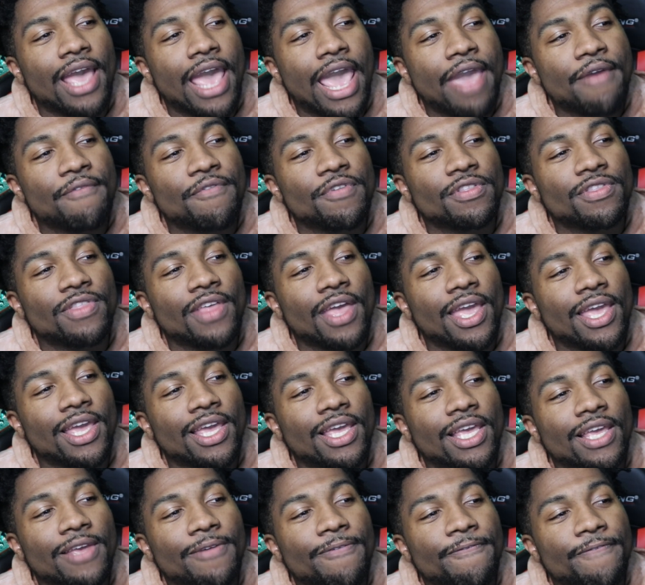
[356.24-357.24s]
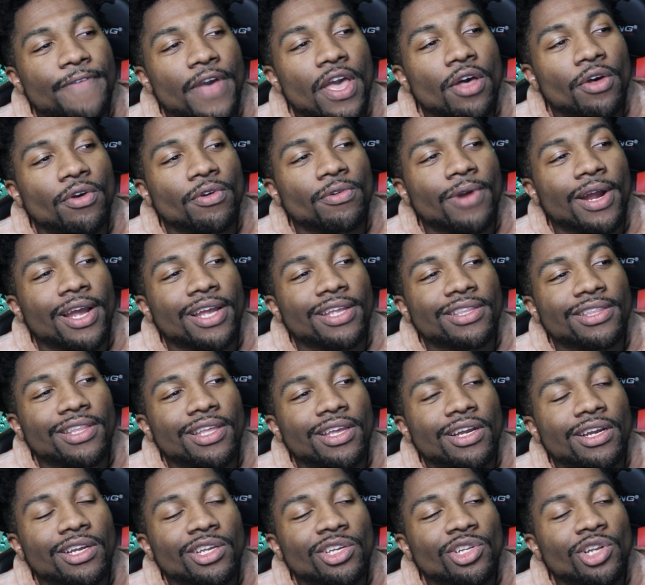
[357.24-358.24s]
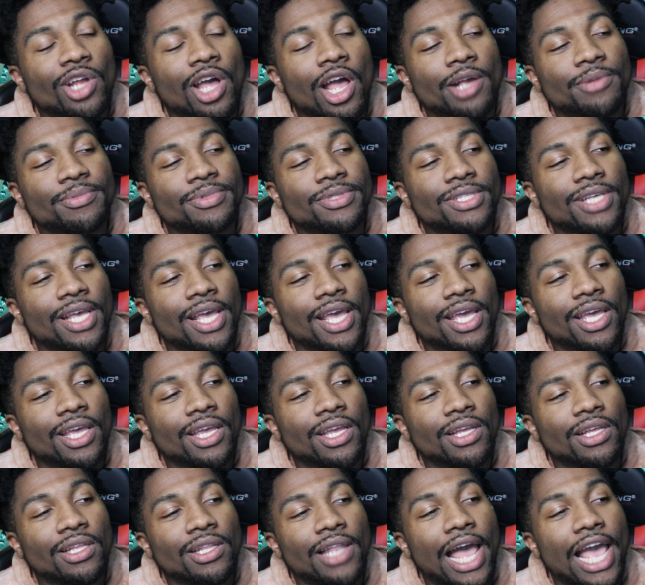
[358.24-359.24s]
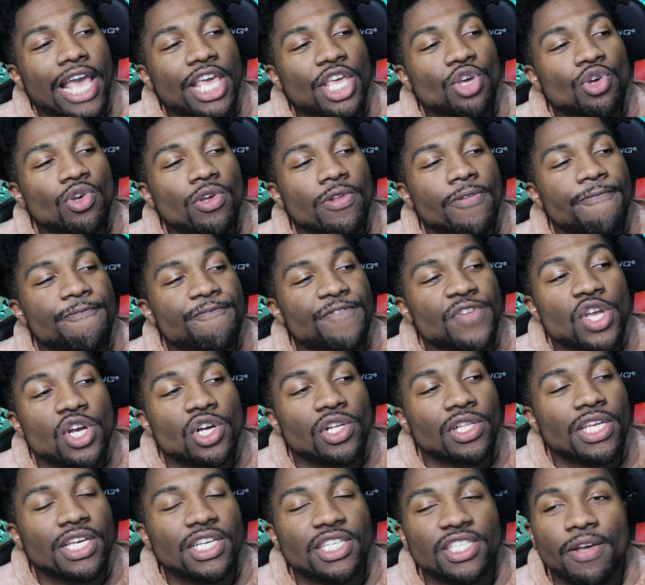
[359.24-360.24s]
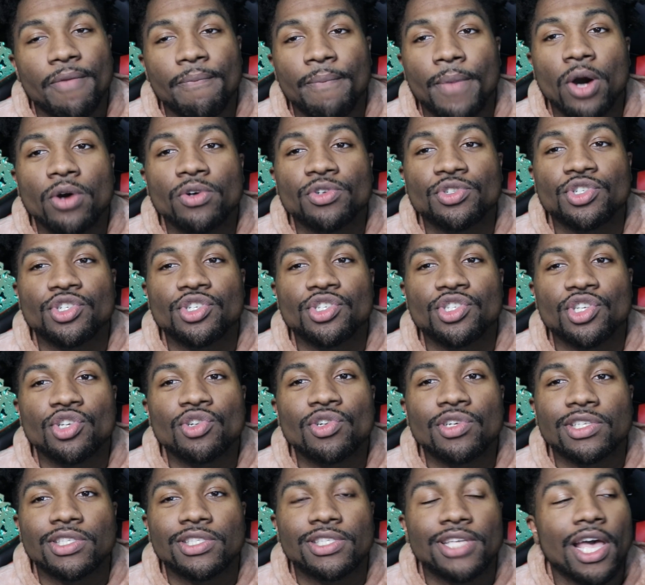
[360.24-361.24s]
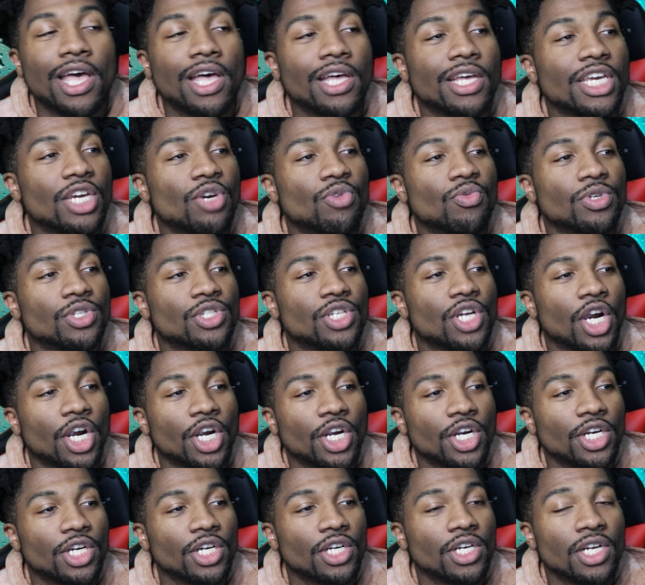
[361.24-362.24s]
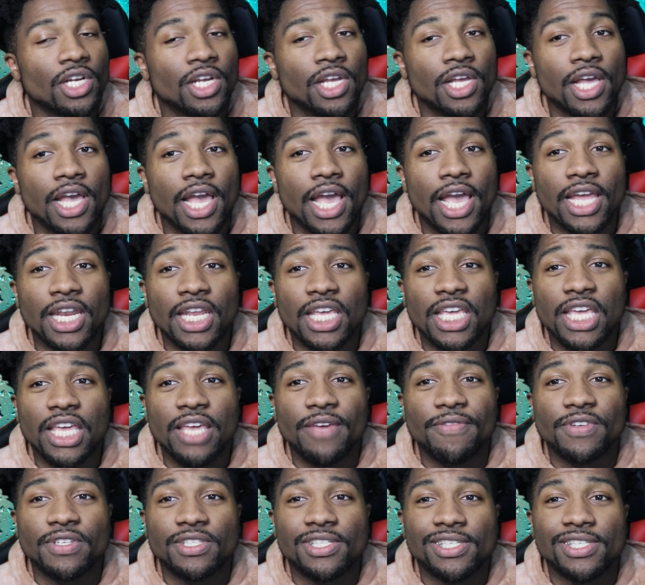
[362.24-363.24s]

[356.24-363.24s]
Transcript: everything he felt right there, you know what I'm saying? Like, you can feel his emotions, you can tell he was hurt. And he even